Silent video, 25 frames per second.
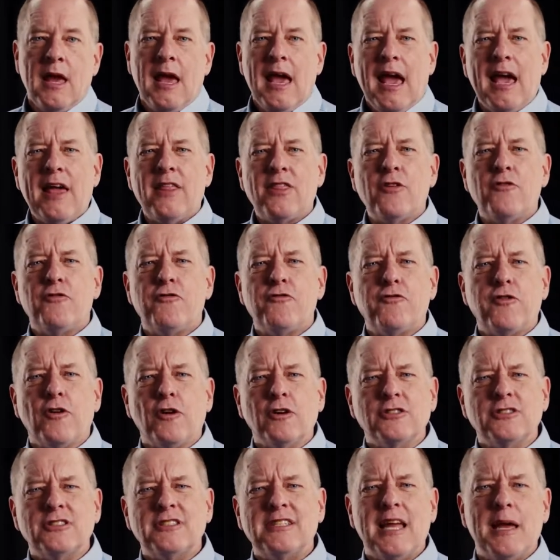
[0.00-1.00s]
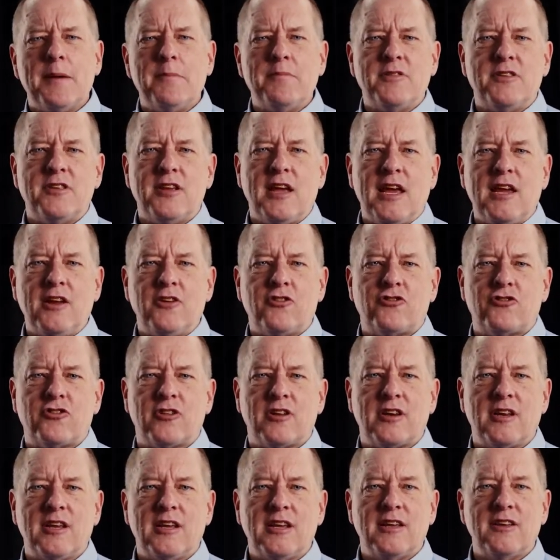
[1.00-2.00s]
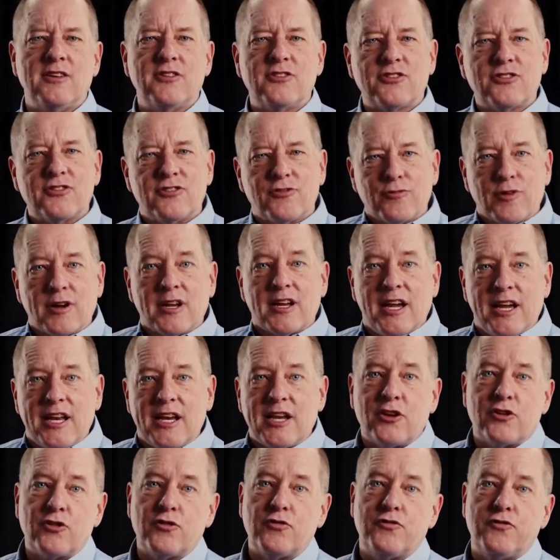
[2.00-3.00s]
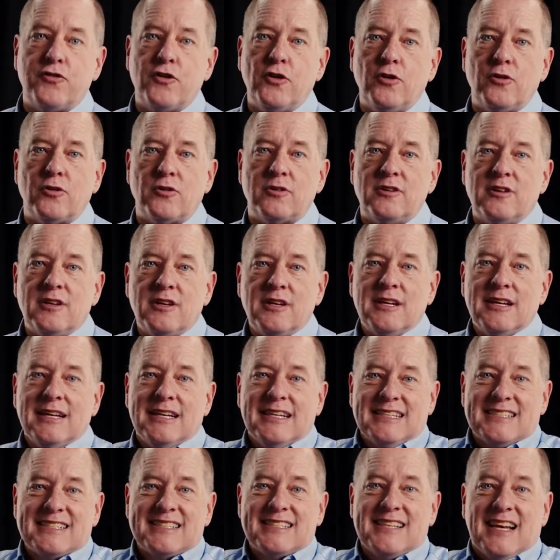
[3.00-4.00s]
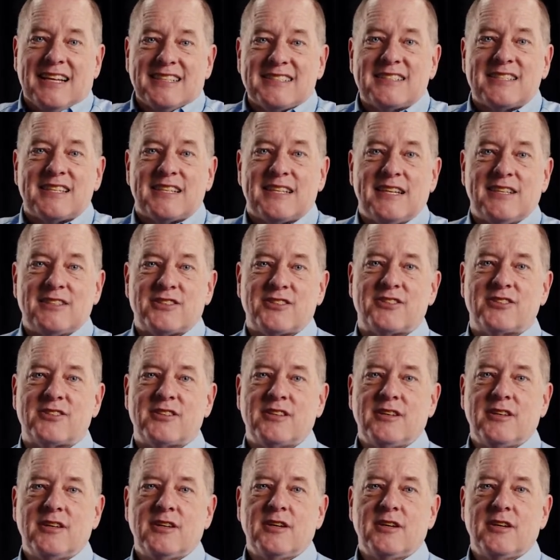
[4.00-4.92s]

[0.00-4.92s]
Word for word: And the first temptation is relating to food, sustenance.